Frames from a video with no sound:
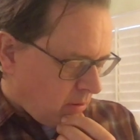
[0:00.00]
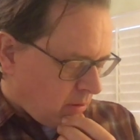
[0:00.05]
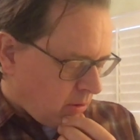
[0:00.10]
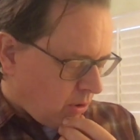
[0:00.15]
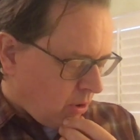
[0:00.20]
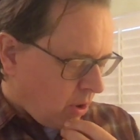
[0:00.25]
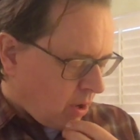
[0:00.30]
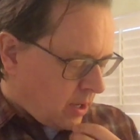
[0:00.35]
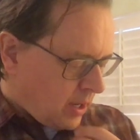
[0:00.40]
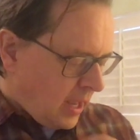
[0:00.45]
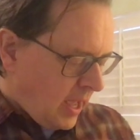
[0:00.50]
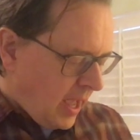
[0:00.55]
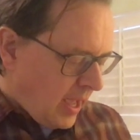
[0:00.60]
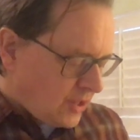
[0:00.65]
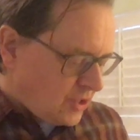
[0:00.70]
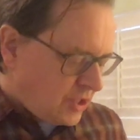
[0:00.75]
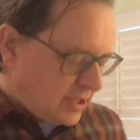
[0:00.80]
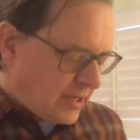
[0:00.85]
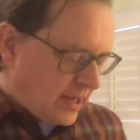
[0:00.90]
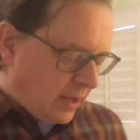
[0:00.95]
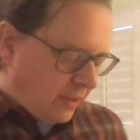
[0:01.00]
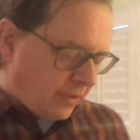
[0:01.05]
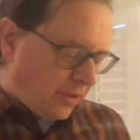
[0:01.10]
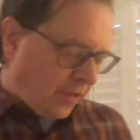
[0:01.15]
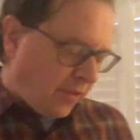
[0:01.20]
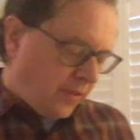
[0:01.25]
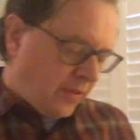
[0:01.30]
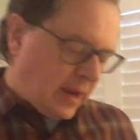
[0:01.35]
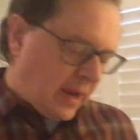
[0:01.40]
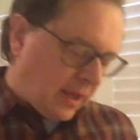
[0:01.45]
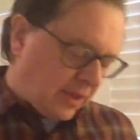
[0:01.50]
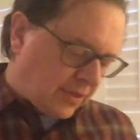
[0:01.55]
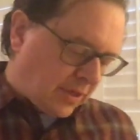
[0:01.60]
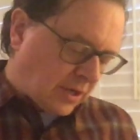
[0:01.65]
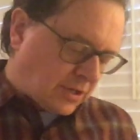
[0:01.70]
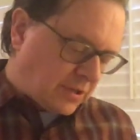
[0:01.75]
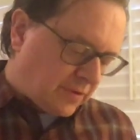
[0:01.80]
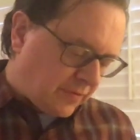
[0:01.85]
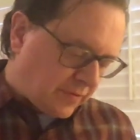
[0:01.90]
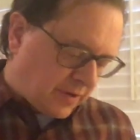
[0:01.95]
Good. She tells us in the next
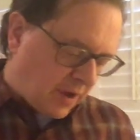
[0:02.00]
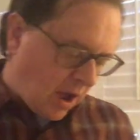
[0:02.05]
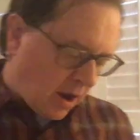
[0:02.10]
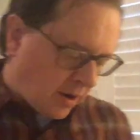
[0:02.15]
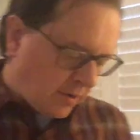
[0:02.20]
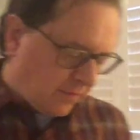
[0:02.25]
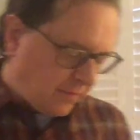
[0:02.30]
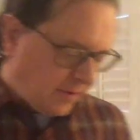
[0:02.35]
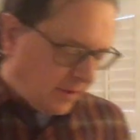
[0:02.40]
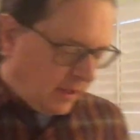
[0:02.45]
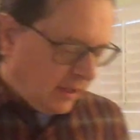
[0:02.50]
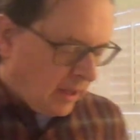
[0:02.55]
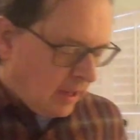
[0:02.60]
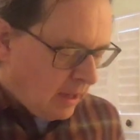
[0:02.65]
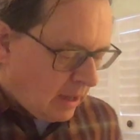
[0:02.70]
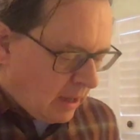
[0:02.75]
section of photography,